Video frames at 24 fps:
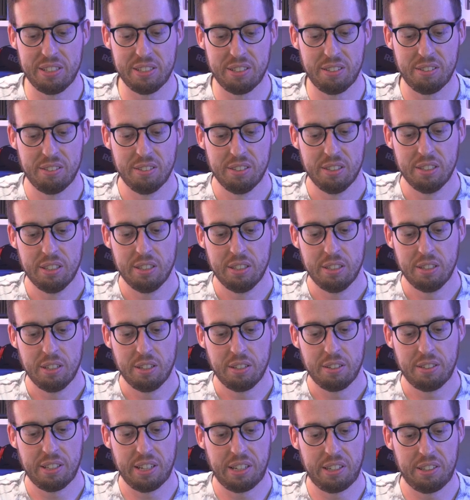and
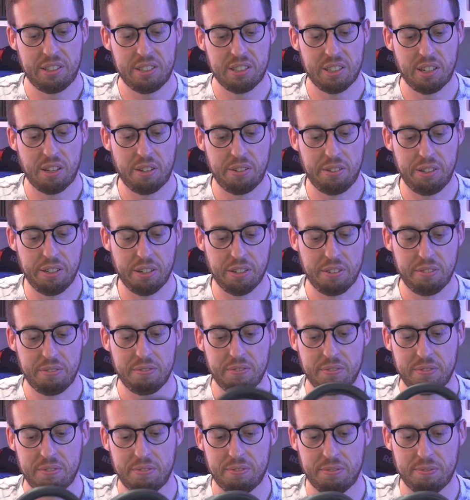things, so you know,
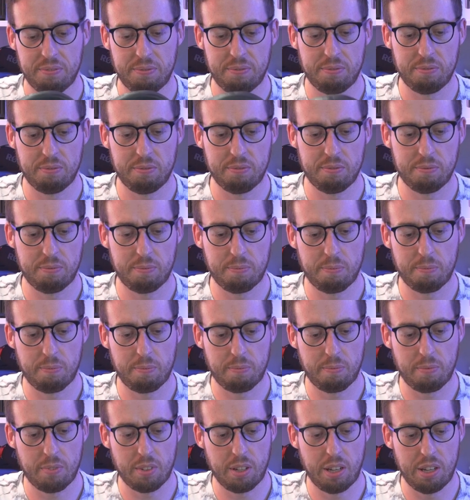
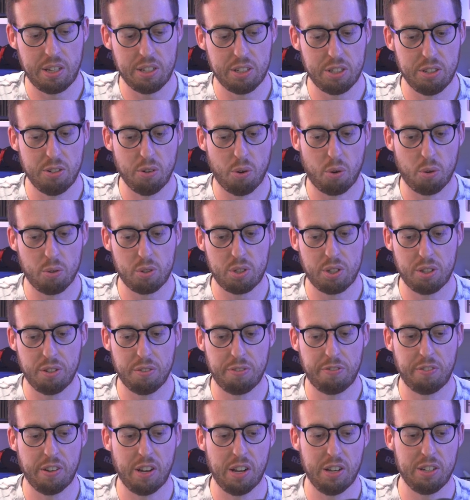it's not the
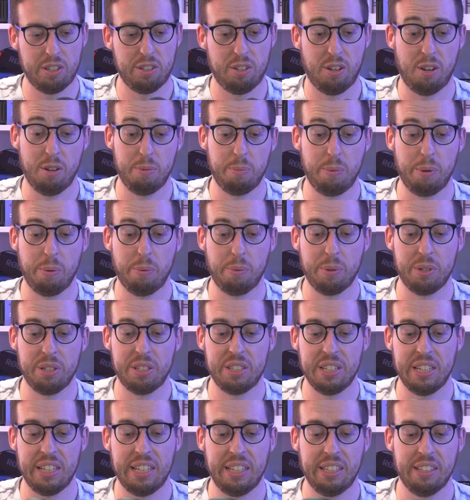first time we would have
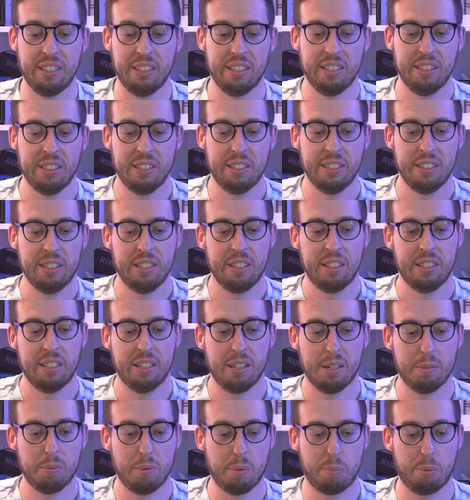seen
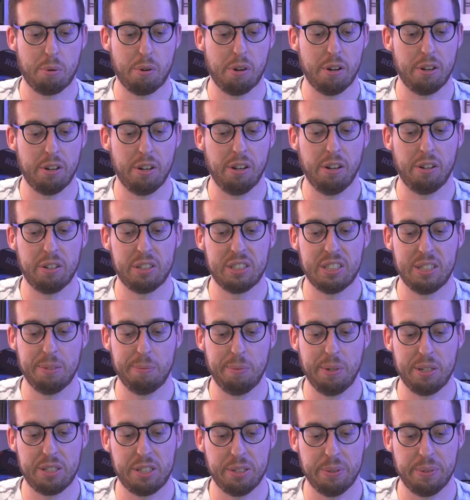a product that looks
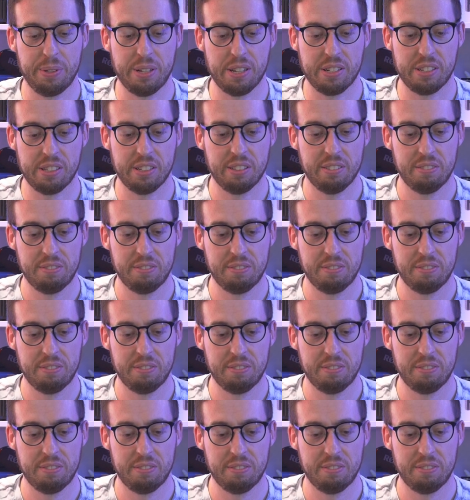similar to another.